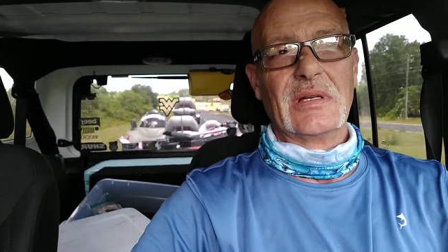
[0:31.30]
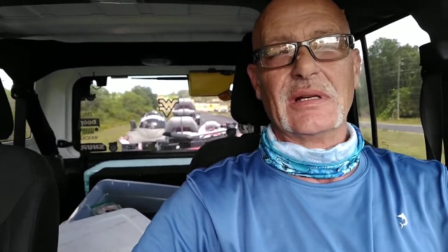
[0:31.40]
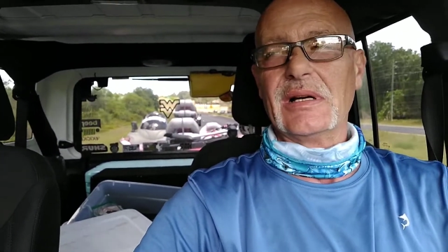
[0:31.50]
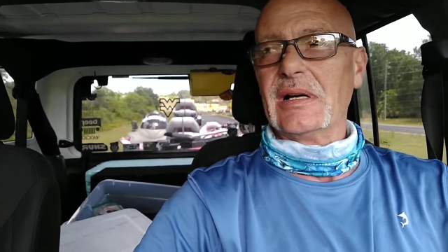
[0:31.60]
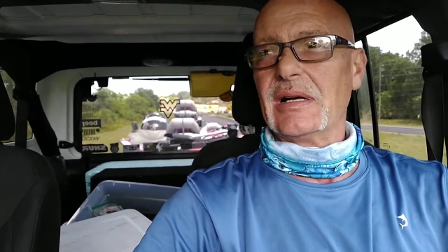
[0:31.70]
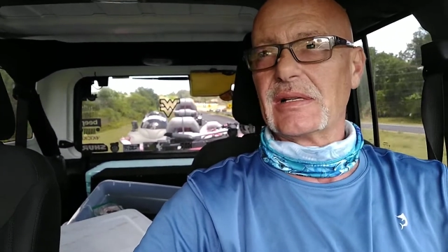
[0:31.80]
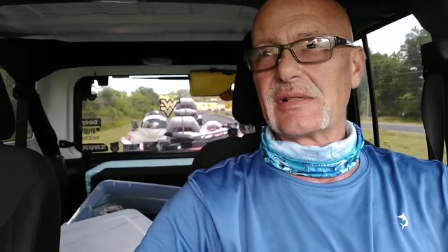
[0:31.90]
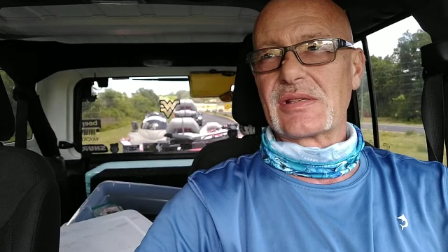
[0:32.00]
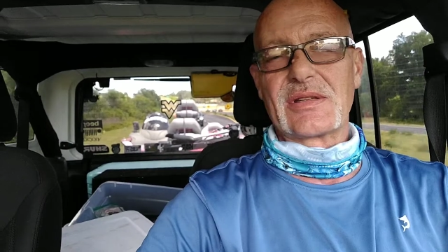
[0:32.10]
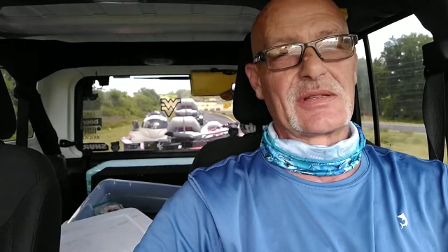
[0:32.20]
uh,
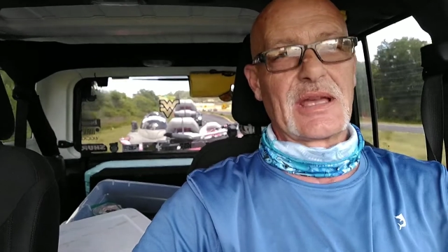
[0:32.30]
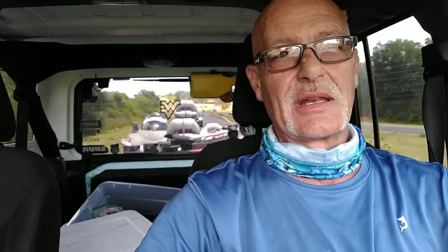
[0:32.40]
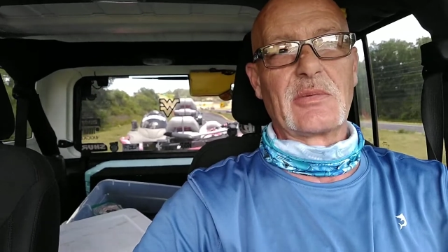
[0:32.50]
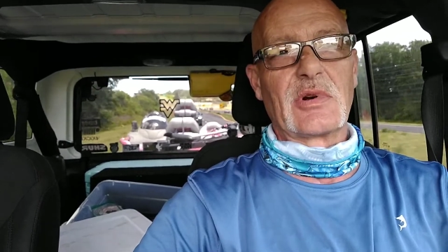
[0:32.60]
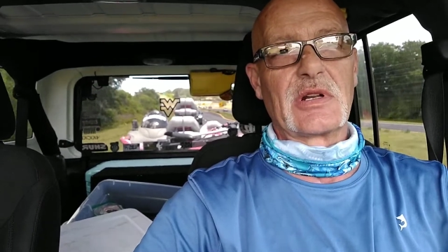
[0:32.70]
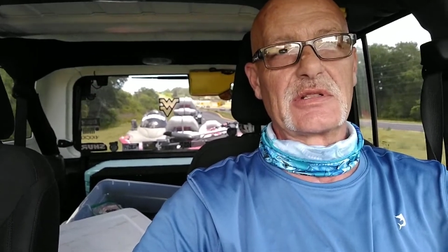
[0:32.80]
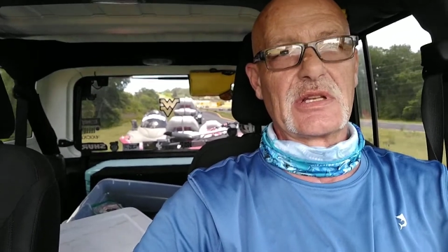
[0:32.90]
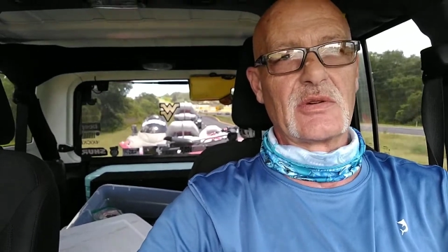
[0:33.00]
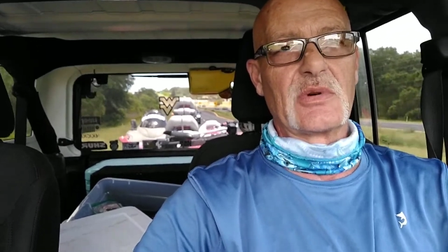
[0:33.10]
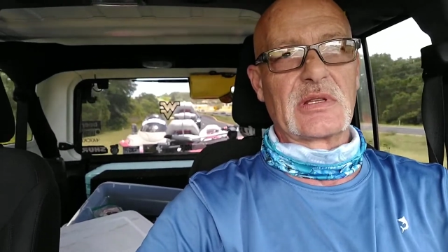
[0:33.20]
just because I didn't want to
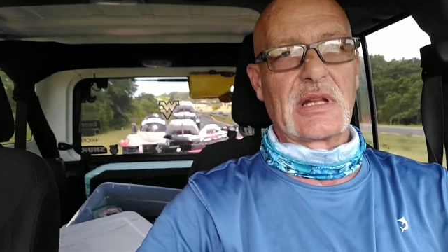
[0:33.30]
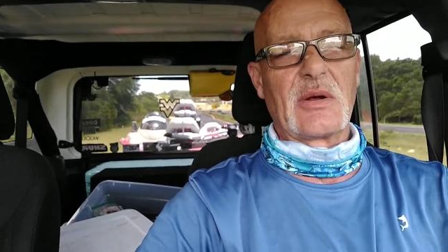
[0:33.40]
deal with it.